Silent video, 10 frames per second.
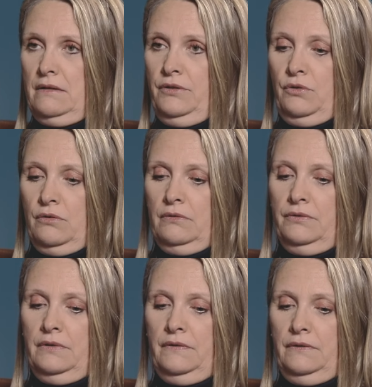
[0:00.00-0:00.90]

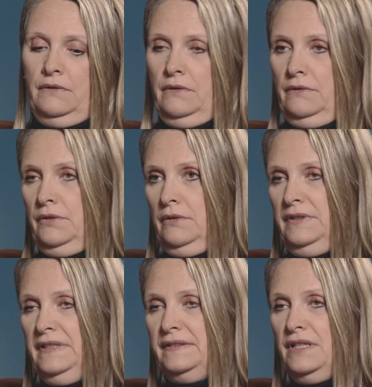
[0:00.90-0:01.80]
the
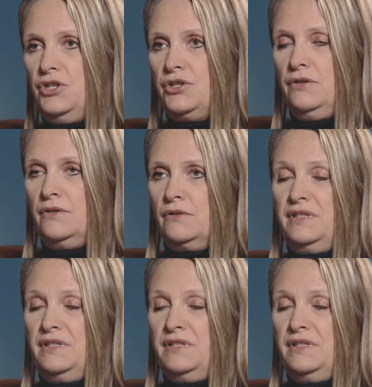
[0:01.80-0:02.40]
distinctions